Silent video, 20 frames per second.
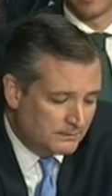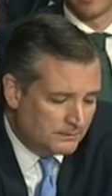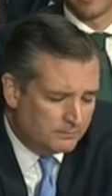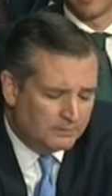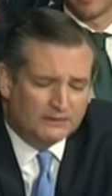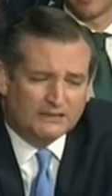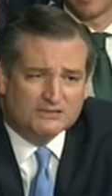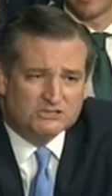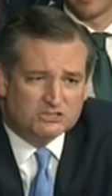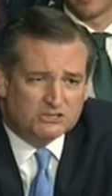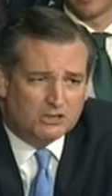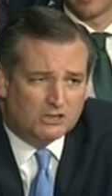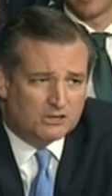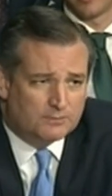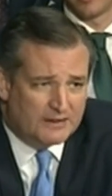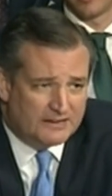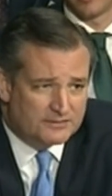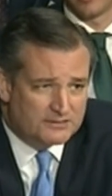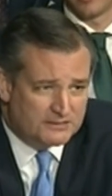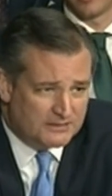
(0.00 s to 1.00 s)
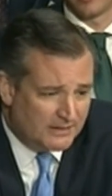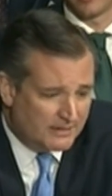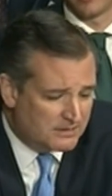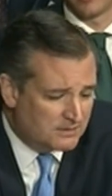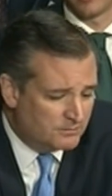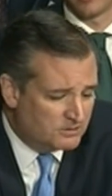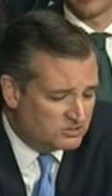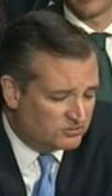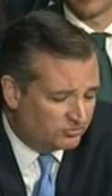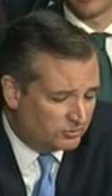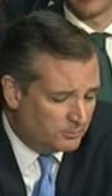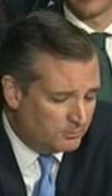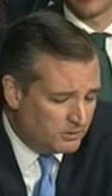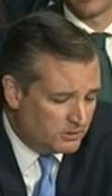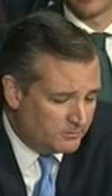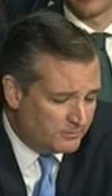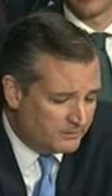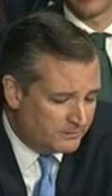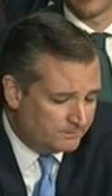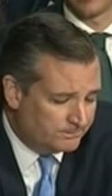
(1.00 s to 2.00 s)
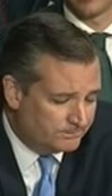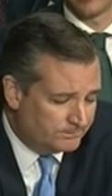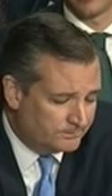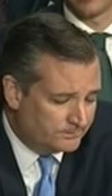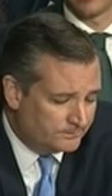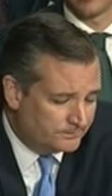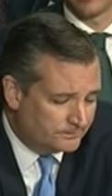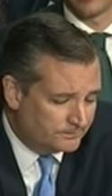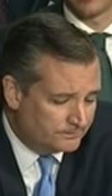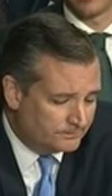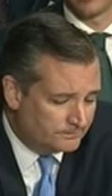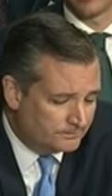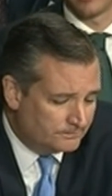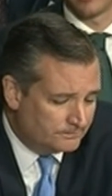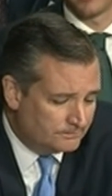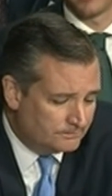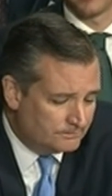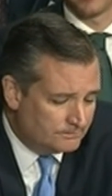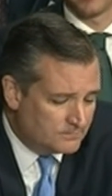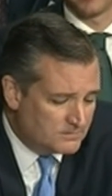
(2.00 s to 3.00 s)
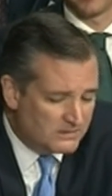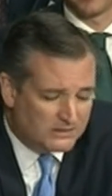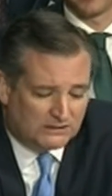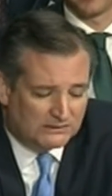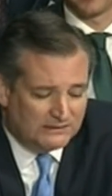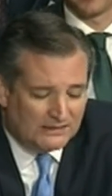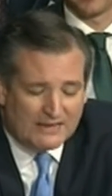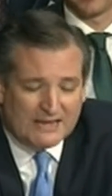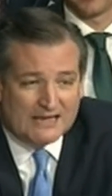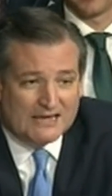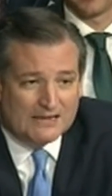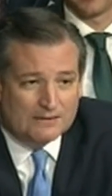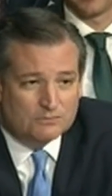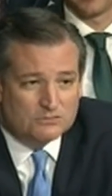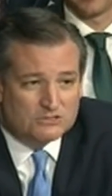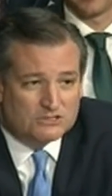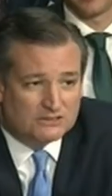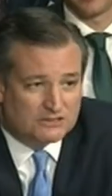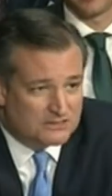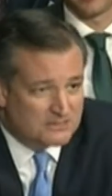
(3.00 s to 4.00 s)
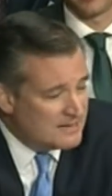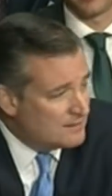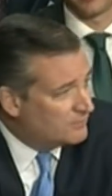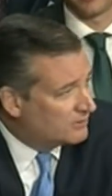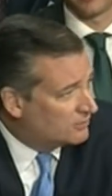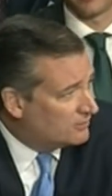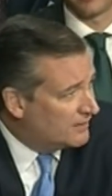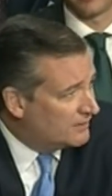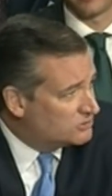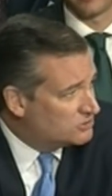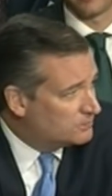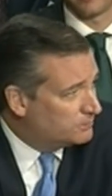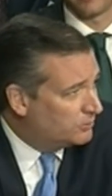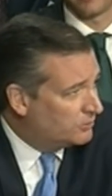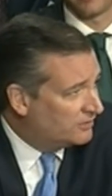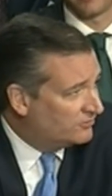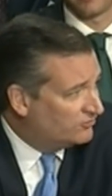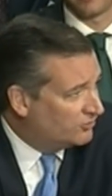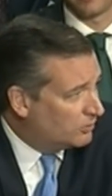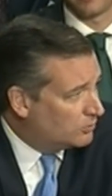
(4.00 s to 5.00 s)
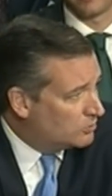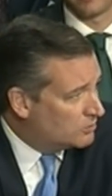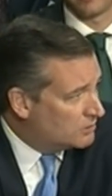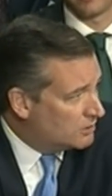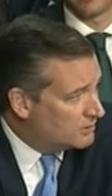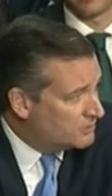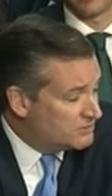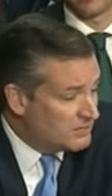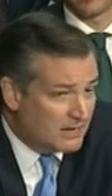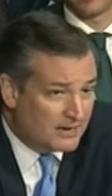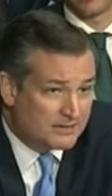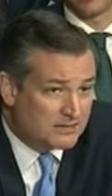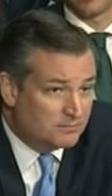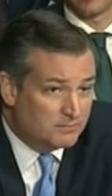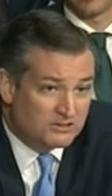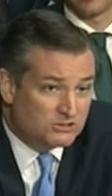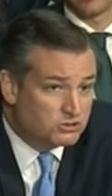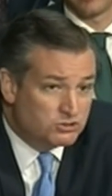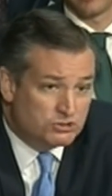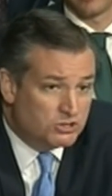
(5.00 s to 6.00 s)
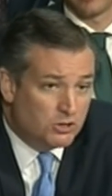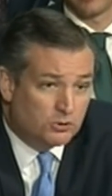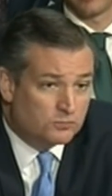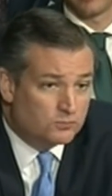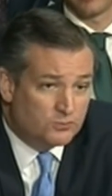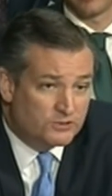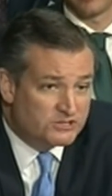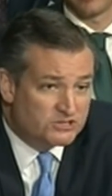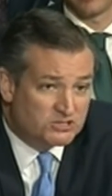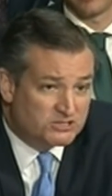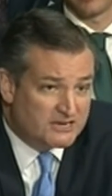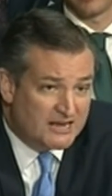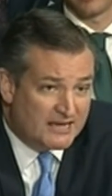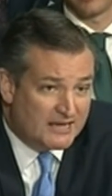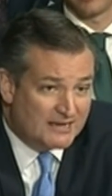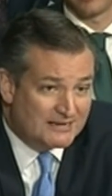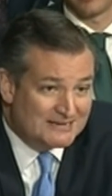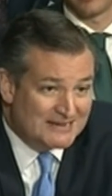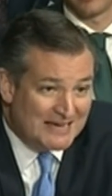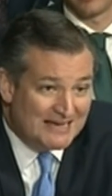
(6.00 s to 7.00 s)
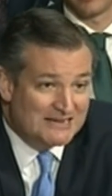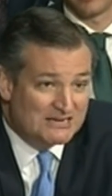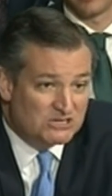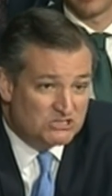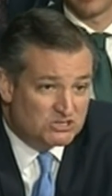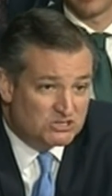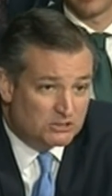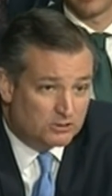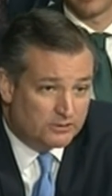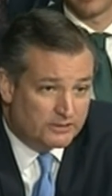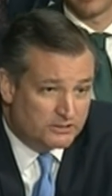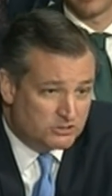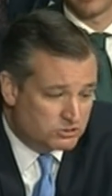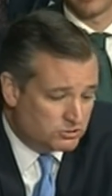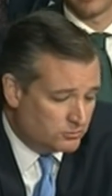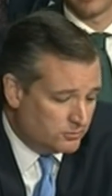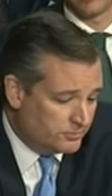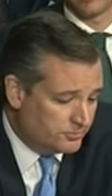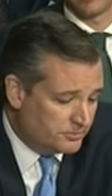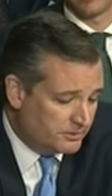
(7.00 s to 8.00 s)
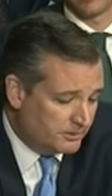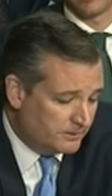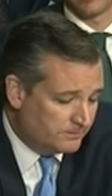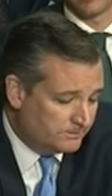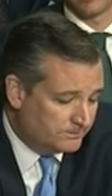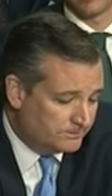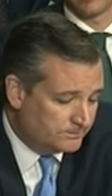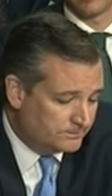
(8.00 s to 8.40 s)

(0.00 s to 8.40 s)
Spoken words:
But let's talk about the documents for a moment. The claims that the Democrats are putting forward on documents don't withstand any serious scrutiny.